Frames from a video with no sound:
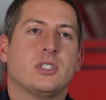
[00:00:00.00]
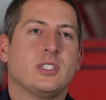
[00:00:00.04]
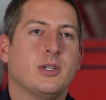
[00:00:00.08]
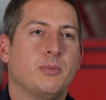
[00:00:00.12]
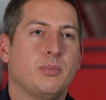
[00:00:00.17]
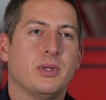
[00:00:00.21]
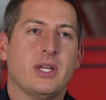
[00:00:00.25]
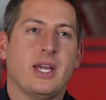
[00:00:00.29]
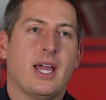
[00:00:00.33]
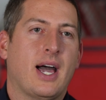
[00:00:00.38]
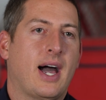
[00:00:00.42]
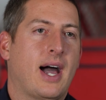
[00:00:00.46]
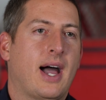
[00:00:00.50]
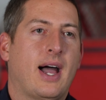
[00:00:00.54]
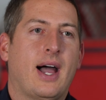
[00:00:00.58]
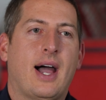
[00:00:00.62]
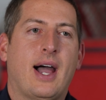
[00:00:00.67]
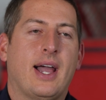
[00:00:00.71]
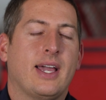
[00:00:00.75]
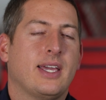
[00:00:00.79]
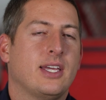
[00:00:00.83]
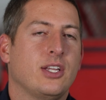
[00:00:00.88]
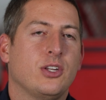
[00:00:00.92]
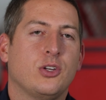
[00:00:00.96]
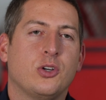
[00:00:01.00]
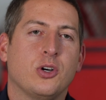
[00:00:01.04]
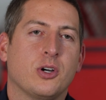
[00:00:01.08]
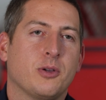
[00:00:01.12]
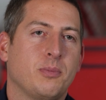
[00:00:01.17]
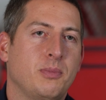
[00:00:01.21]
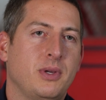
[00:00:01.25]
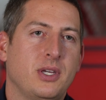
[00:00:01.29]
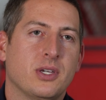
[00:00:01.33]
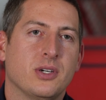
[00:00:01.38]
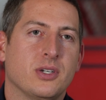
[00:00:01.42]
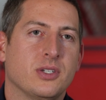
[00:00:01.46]
simply I can cook
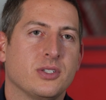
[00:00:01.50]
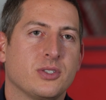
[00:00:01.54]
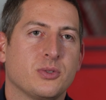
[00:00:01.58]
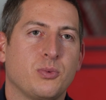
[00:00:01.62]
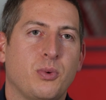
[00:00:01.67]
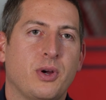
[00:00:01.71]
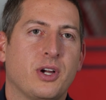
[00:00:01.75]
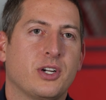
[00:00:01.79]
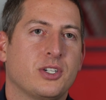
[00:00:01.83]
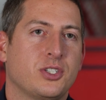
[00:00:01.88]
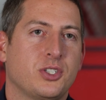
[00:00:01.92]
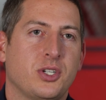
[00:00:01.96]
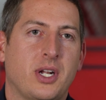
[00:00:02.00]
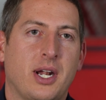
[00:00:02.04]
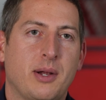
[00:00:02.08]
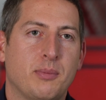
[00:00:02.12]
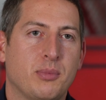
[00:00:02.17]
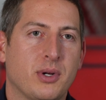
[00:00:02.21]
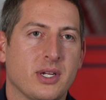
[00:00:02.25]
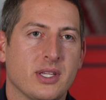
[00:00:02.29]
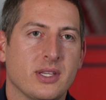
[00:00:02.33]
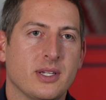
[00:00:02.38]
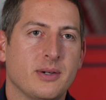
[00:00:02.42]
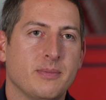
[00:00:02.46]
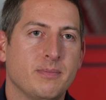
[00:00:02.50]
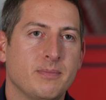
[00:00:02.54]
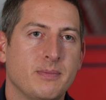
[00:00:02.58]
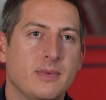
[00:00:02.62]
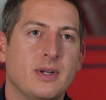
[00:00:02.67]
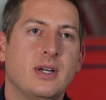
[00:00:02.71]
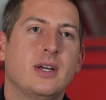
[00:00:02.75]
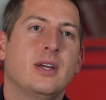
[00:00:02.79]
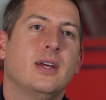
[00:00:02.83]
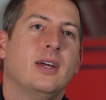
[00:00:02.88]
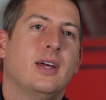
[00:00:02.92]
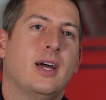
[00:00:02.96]
meals, where should I bring them?
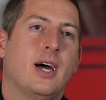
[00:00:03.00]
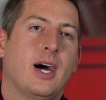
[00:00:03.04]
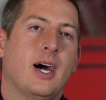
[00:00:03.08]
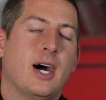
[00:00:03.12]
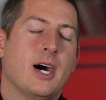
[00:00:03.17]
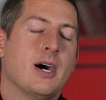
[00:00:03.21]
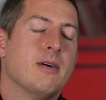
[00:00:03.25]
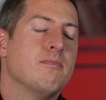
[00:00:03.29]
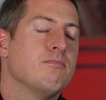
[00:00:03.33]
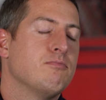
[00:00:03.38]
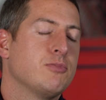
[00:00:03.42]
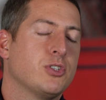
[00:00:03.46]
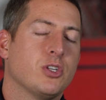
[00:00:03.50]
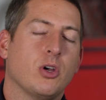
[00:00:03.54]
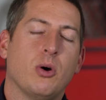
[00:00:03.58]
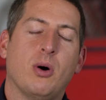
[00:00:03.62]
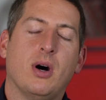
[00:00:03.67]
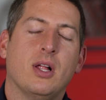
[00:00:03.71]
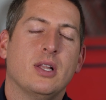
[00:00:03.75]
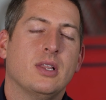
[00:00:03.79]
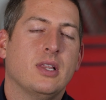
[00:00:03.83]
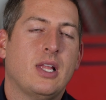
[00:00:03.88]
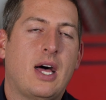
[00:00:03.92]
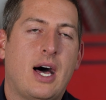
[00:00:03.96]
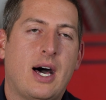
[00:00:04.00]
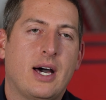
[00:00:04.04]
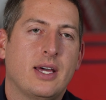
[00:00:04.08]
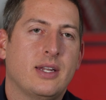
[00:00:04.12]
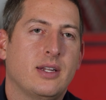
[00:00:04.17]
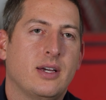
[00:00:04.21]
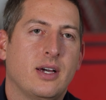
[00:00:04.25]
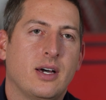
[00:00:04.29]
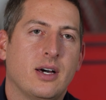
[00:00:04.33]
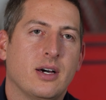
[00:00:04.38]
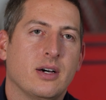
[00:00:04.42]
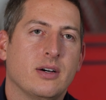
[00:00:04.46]
So a
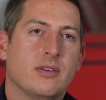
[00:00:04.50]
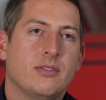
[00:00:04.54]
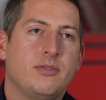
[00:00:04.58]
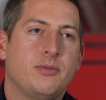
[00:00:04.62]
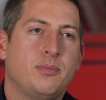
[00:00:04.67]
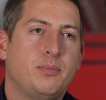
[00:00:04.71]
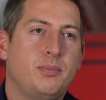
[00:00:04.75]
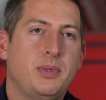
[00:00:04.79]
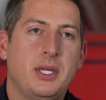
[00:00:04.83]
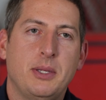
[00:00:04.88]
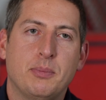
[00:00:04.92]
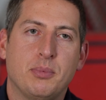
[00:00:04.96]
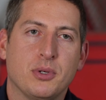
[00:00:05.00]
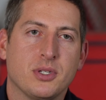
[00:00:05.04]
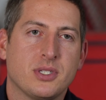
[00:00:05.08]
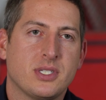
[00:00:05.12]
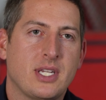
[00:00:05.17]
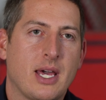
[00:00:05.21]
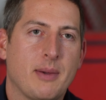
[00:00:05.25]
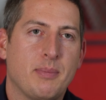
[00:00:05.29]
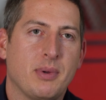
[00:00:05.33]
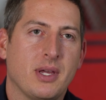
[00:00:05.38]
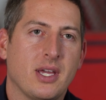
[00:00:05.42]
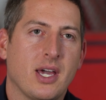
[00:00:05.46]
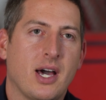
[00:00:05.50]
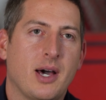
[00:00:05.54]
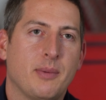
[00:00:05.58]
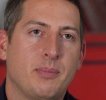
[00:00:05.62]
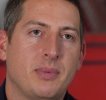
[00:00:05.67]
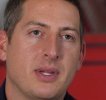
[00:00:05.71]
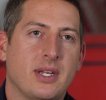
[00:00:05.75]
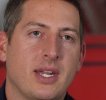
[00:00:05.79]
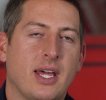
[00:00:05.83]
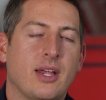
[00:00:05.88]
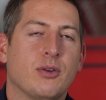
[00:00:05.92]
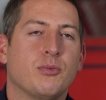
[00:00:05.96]
lot of people stepping up
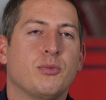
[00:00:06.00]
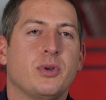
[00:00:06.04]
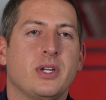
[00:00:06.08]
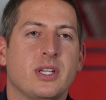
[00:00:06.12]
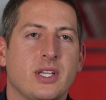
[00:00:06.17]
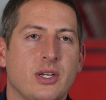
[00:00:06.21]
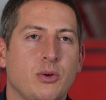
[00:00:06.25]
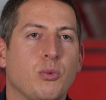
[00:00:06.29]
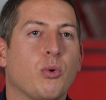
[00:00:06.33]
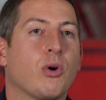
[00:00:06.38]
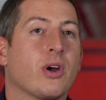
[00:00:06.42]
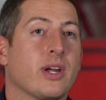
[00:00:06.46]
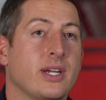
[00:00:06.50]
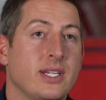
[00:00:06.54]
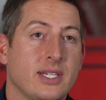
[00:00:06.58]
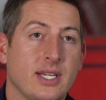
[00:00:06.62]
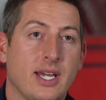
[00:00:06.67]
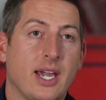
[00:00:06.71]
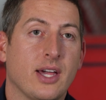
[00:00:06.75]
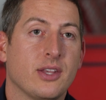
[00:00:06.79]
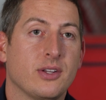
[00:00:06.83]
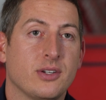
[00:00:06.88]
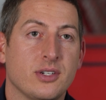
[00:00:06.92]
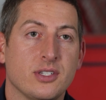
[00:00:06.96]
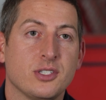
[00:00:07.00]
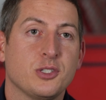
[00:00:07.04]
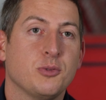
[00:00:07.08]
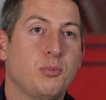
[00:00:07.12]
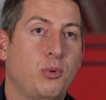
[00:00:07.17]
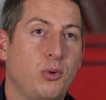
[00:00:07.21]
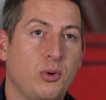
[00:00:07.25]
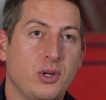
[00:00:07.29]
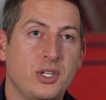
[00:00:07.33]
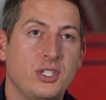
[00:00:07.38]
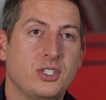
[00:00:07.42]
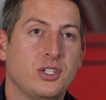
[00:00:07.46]
and really working together to
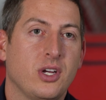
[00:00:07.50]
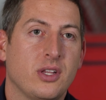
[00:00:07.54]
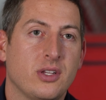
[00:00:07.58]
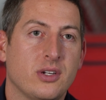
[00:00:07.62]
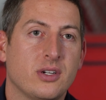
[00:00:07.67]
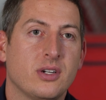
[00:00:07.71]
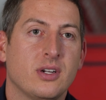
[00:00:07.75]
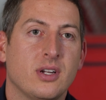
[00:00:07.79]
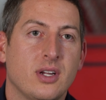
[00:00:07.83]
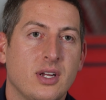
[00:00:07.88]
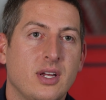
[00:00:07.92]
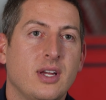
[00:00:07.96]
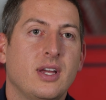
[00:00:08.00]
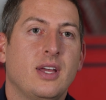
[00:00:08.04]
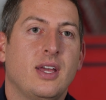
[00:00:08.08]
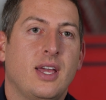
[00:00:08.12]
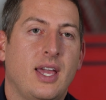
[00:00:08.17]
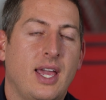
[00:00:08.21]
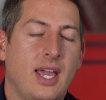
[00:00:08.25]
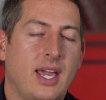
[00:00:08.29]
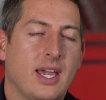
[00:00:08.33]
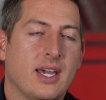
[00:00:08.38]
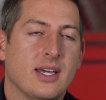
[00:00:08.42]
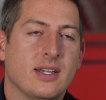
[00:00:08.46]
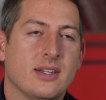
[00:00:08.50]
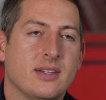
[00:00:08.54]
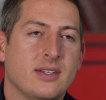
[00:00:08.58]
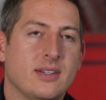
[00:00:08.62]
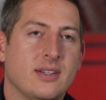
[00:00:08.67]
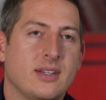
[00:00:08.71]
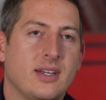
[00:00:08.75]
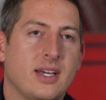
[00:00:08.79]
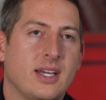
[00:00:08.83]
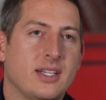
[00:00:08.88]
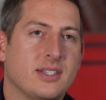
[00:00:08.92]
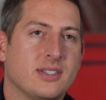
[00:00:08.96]
support each other. And
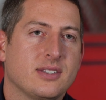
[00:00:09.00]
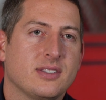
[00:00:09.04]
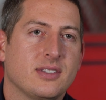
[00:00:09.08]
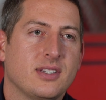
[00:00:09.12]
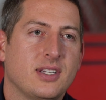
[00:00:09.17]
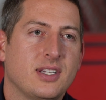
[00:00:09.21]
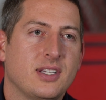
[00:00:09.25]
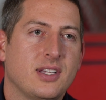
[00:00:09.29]
it's